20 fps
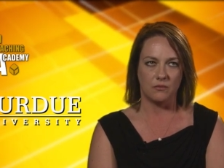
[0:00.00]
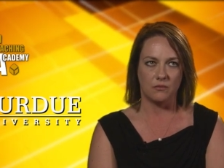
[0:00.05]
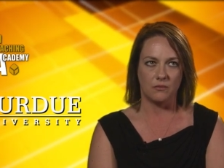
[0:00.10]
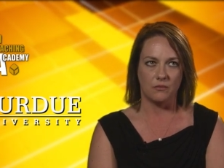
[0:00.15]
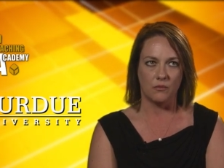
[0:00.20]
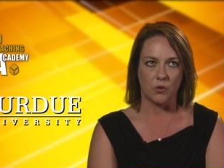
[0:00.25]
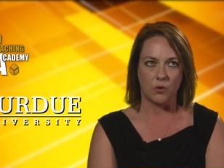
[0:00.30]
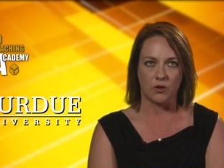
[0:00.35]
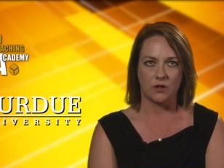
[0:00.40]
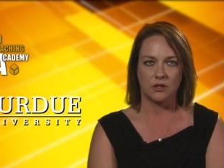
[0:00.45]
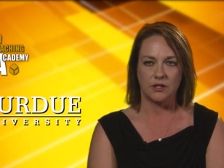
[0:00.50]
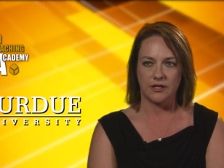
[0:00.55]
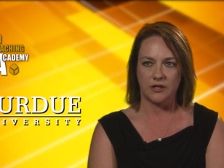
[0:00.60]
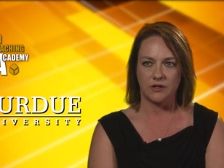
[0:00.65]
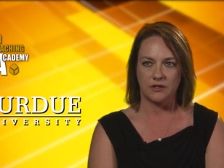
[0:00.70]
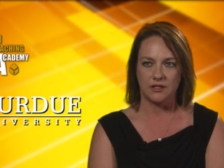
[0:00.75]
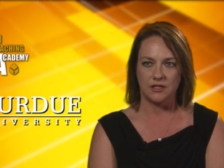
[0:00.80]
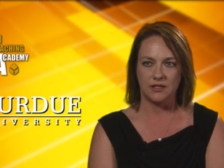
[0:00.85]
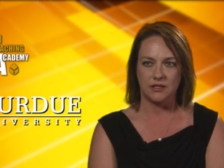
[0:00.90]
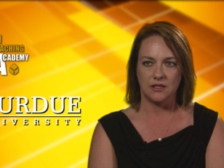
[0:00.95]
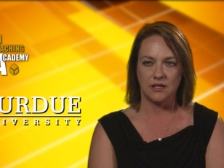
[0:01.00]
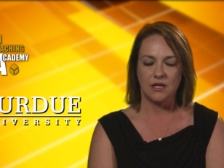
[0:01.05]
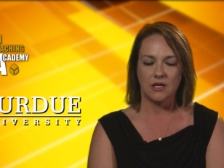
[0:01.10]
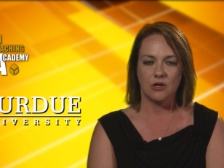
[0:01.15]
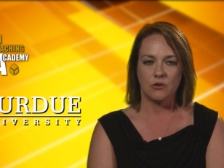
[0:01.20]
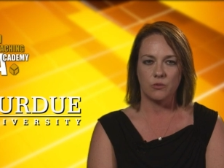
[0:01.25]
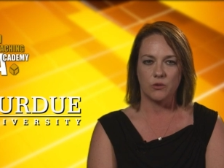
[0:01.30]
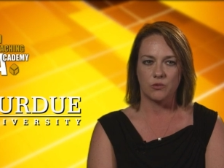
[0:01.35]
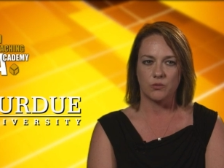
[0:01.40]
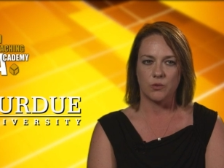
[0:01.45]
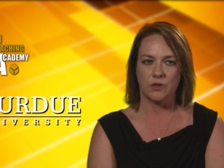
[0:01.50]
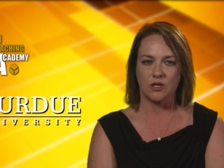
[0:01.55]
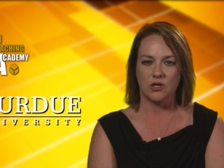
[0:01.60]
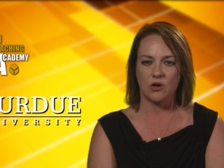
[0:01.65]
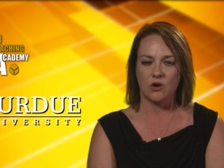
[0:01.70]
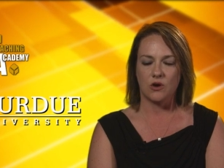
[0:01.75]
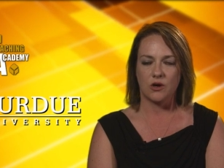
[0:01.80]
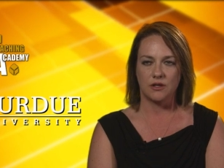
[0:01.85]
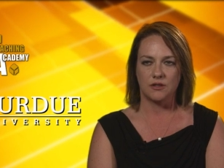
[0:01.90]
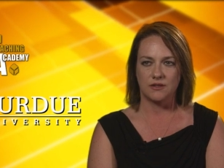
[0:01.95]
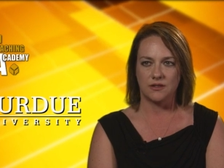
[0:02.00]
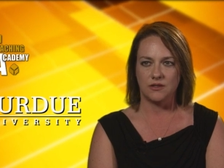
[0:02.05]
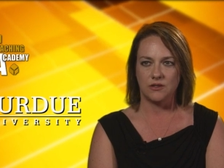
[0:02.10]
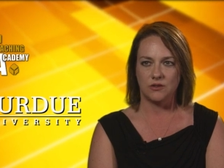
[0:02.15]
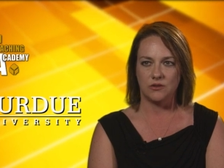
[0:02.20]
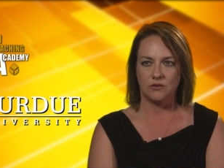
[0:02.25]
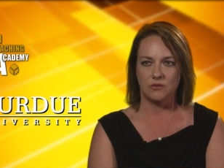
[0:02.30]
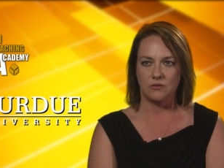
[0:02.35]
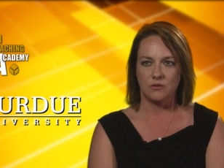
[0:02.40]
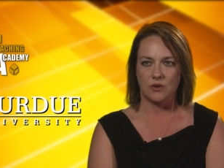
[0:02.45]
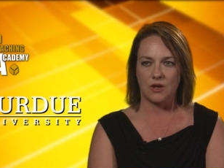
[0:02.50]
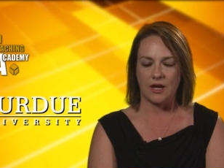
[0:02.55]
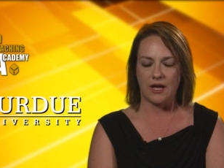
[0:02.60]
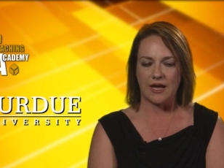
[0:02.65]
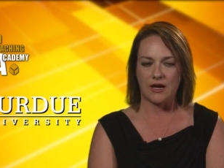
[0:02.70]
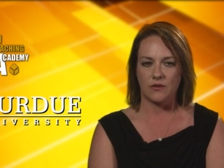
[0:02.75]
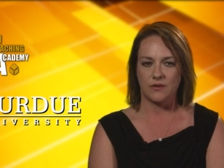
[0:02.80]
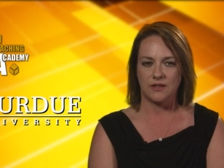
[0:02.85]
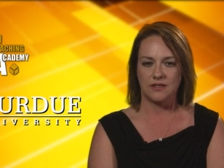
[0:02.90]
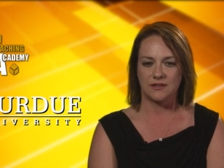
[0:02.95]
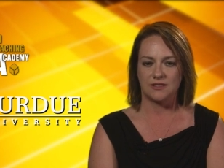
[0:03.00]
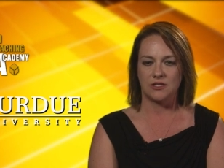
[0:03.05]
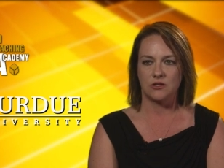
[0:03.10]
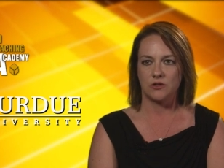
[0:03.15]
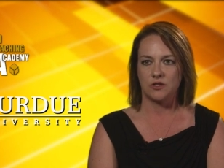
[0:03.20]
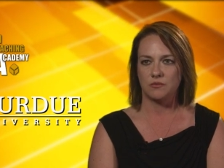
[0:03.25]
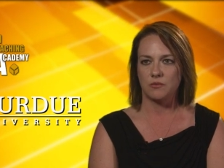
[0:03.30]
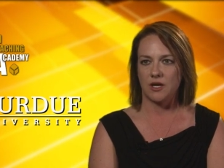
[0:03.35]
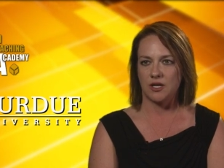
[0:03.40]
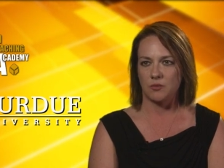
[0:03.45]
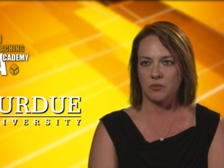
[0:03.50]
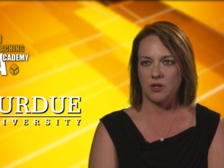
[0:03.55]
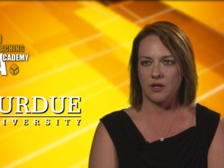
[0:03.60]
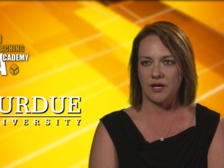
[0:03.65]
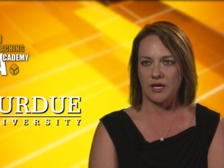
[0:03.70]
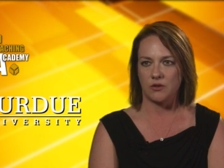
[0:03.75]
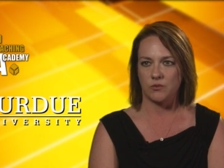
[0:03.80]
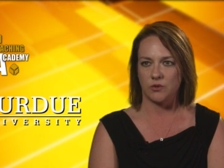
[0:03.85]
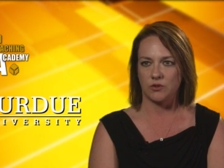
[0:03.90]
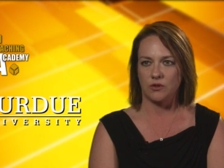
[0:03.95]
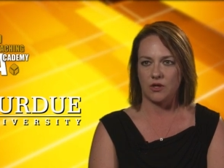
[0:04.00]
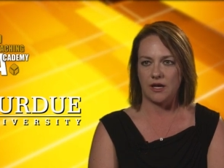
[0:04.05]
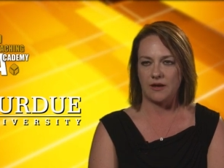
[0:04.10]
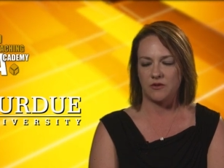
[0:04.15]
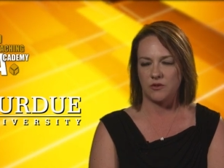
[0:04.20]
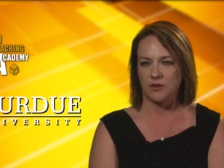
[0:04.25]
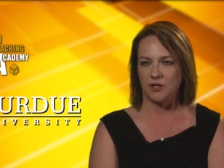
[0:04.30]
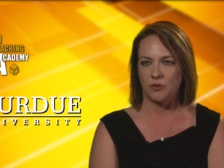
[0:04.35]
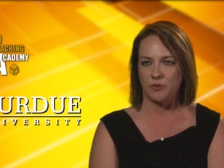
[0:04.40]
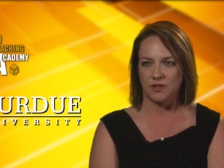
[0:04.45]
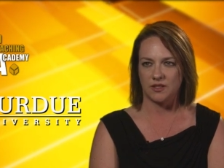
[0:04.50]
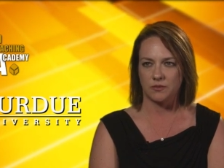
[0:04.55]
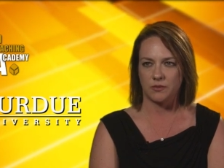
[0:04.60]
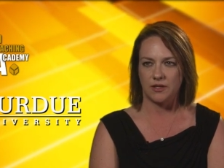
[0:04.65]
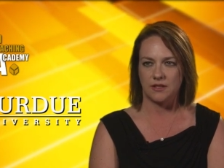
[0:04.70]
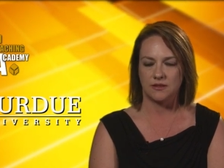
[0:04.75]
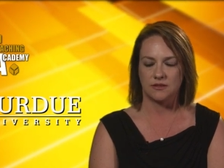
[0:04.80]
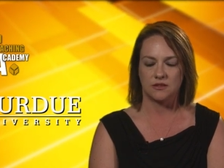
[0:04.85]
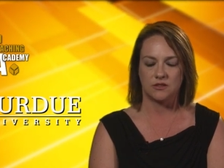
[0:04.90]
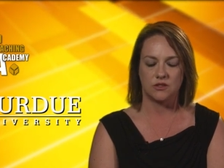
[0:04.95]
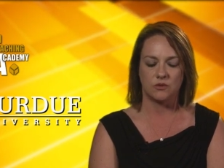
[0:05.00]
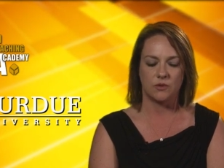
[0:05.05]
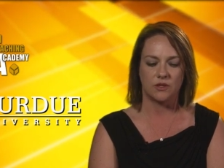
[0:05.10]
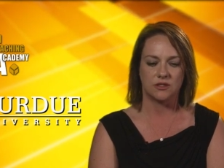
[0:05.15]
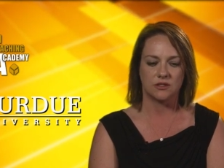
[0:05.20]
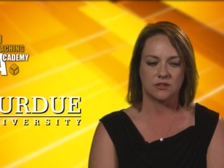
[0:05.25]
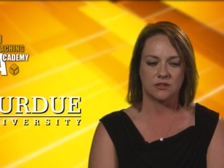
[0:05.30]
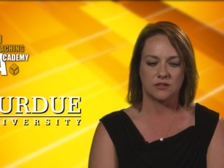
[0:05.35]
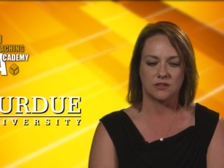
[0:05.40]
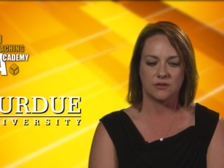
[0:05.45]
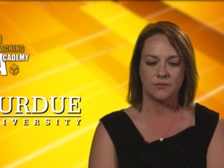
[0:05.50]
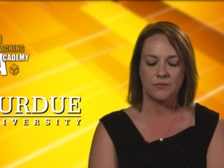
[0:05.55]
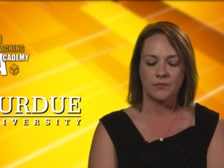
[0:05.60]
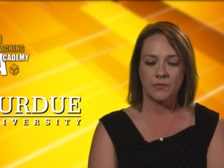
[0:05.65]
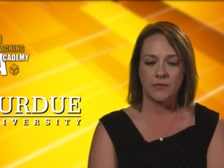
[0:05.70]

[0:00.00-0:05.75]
more clarity with regard to how these theories might apply in real life to help explain situations.